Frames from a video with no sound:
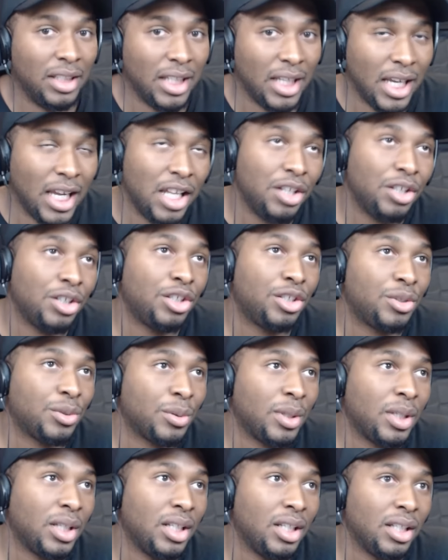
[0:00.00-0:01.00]
The
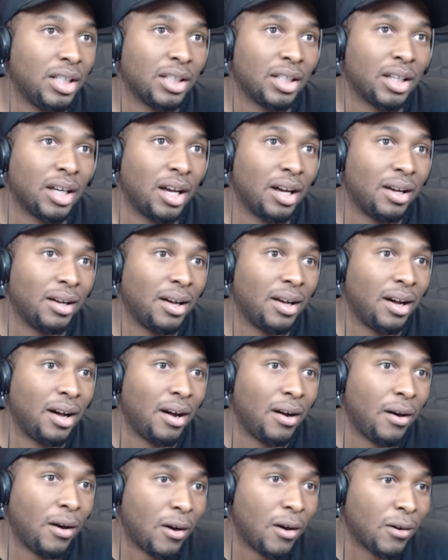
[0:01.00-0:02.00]
industry
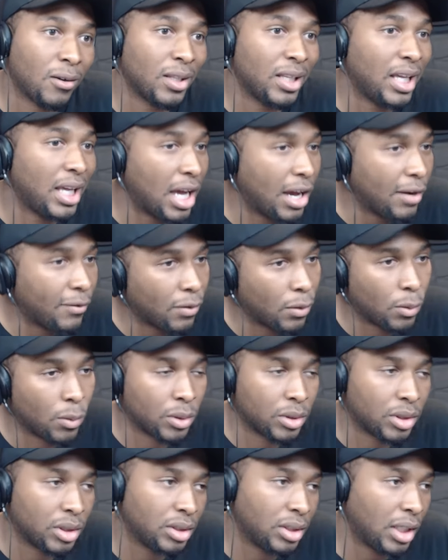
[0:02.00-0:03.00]
hardly ever
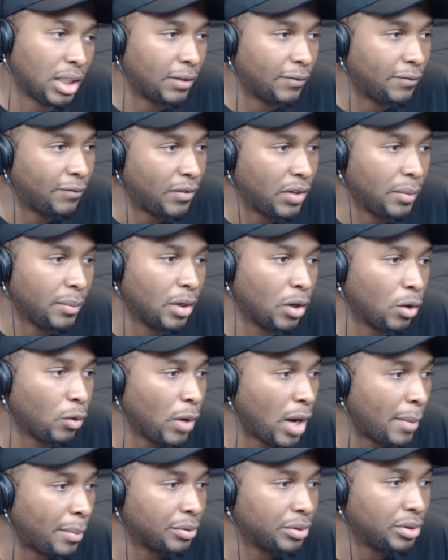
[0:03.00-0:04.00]
wants to take a
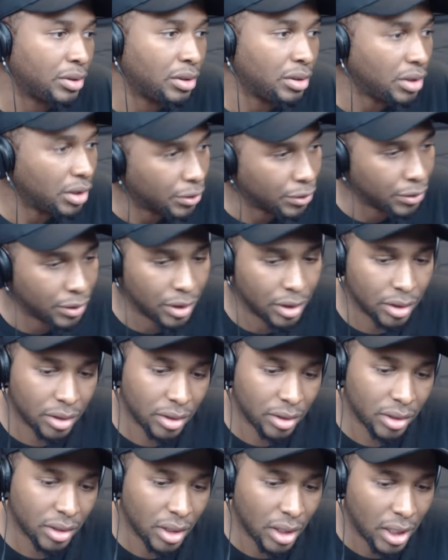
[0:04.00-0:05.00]
female rapper
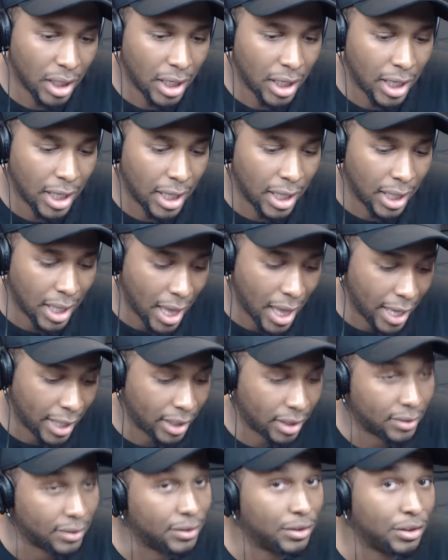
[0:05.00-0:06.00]
serious.
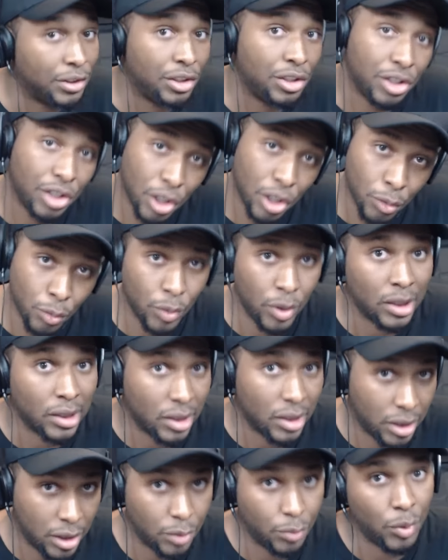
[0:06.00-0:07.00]
Like
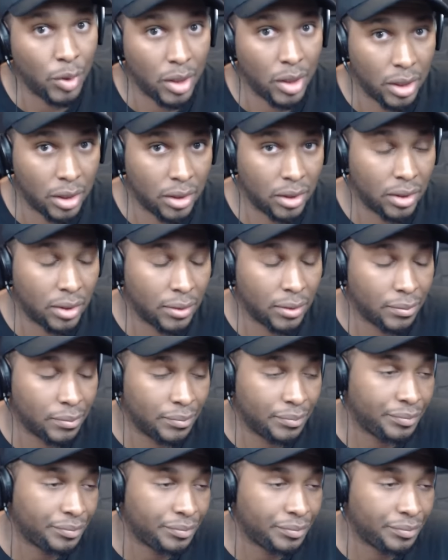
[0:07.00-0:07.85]
serious, serious.